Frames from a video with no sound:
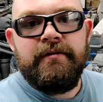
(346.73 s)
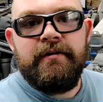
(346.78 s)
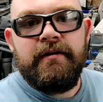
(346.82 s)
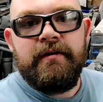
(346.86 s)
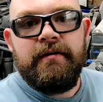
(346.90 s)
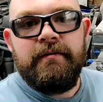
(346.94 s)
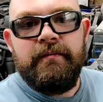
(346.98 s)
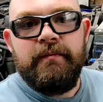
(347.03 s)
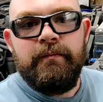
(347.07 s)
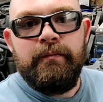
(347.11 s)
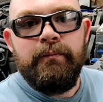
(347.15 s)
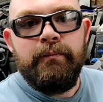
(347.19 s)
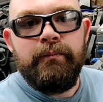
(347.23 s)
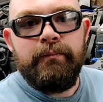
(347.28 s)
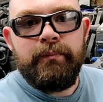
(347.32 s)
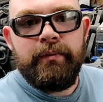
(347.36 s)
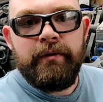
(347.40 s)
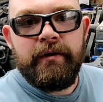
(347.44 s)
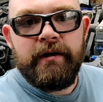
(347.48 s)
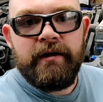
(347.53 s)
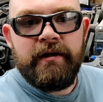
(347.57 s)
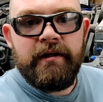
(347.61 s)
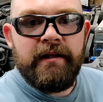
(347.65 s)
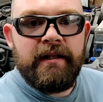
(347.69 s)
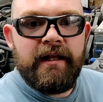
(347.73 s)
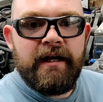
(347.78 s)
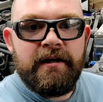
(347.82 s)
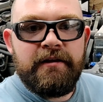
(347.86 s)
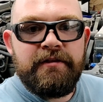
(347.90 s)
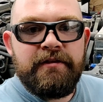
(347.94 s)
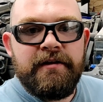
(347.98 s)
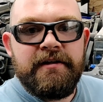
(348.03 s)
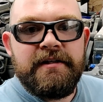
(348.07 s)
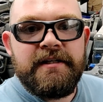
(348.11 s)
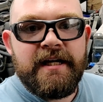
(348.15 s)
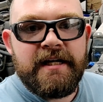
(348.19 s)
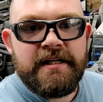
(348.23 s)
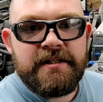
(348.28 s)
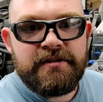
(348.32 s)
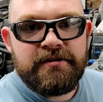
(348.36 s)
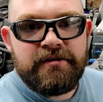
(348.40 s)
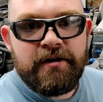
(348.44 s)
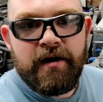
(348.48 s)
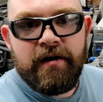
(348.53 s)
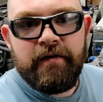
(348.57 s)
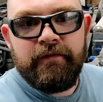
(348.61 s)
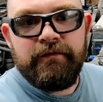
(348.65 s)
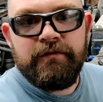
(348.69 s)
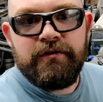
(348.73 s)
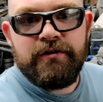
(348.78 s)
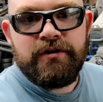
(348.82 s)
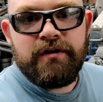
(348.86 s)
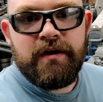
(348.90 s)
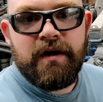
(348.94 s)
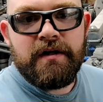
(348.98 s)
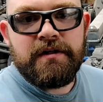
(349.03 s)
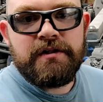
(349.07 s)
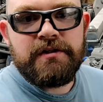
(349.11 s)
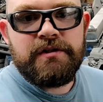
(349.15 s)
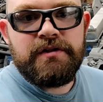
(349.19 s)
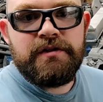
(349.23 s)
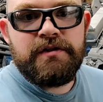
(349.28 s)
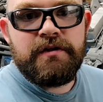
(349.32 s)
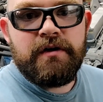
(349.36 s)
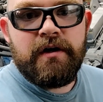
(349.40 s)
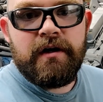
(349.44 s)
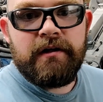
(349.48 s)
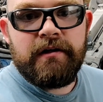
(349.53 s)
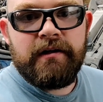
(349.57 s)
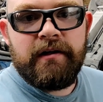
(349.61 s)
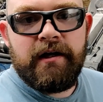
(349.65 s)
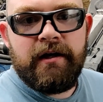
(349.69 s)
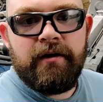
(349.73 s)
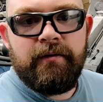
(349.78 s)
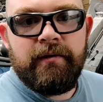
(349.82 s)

a pretty lengthy test drive with Josh's truck there.